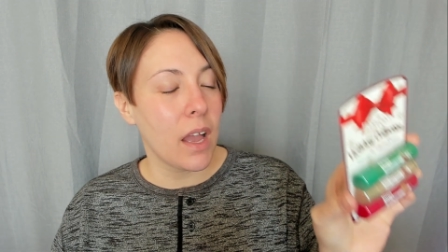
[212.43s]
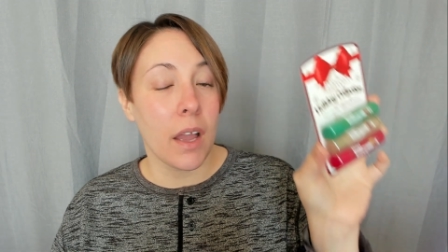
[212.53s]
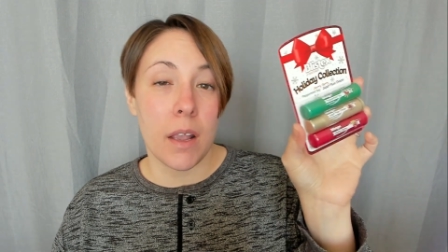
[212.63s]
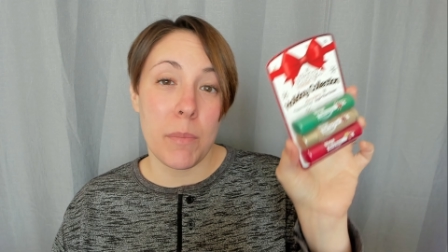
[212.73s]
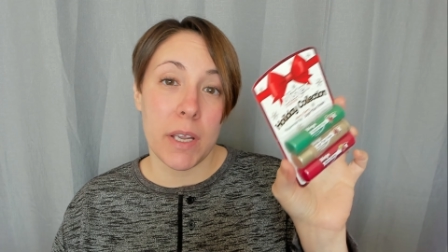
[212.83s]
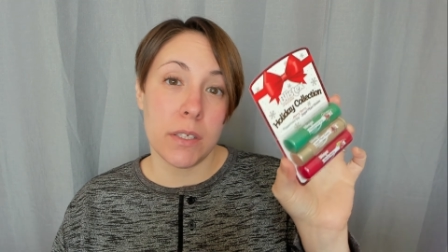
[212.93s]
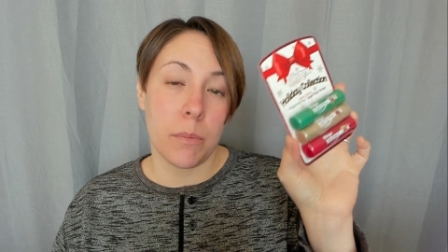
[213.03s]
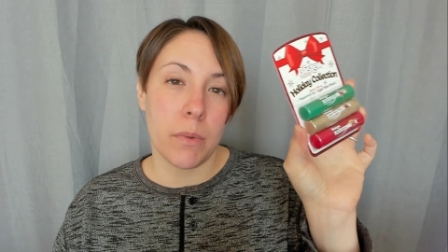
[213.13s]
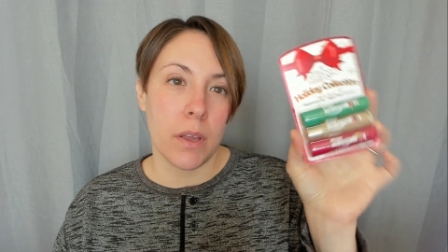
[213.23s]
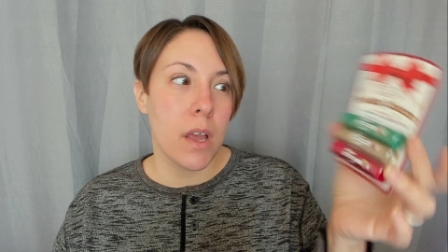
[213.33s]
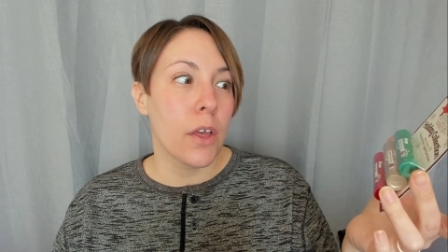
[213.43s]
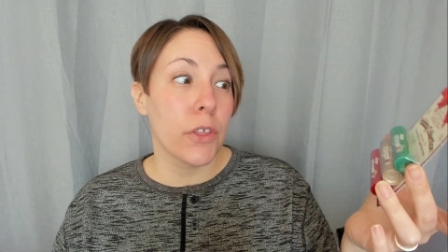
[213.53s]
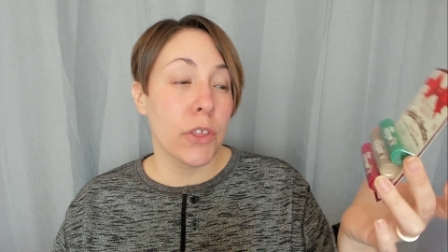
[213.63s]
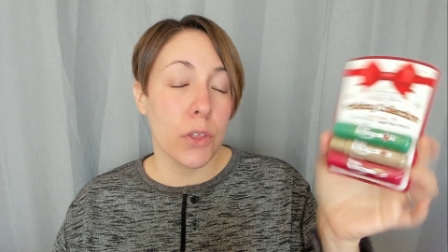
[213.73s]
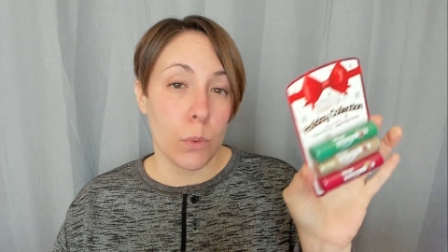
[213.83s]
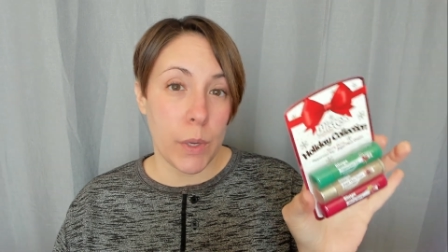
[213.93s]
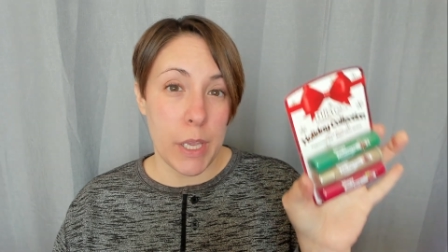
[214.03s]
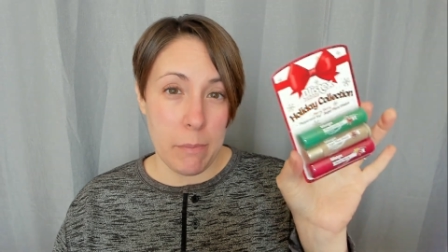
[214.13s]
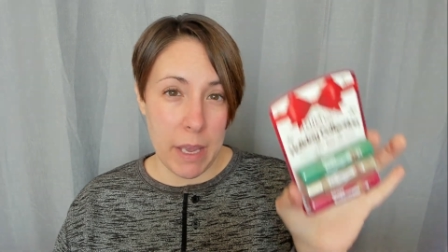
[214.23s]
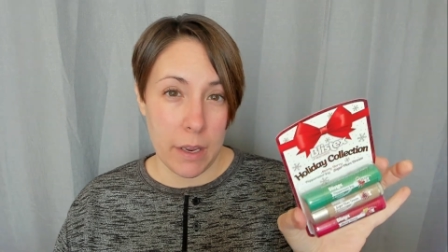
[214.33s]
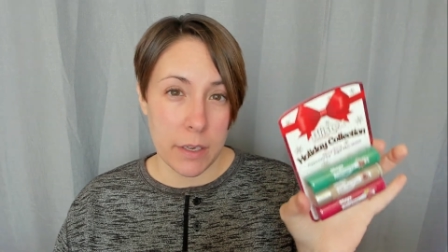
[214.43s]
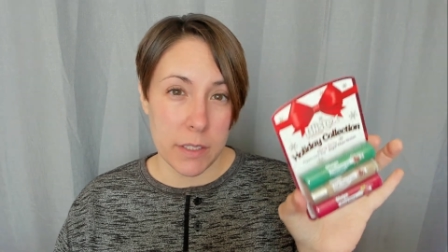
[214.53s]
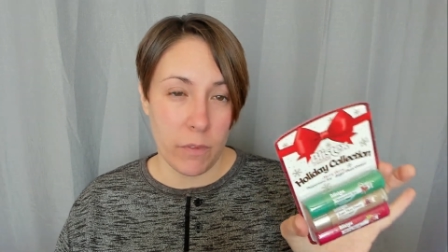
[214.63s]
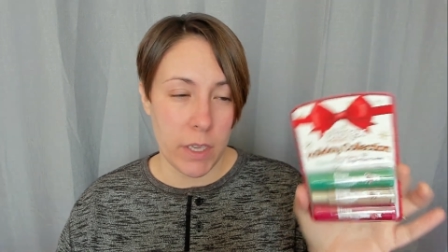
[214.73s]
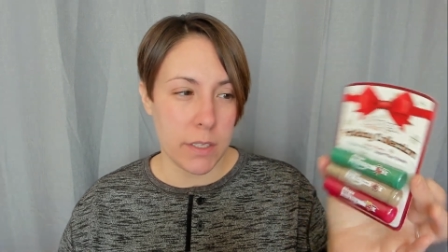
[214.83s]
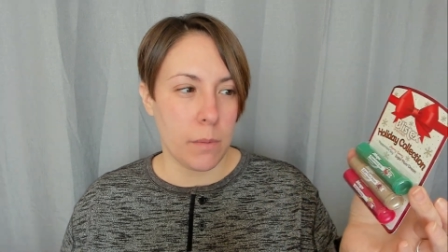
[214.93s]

I picked up three packs of these.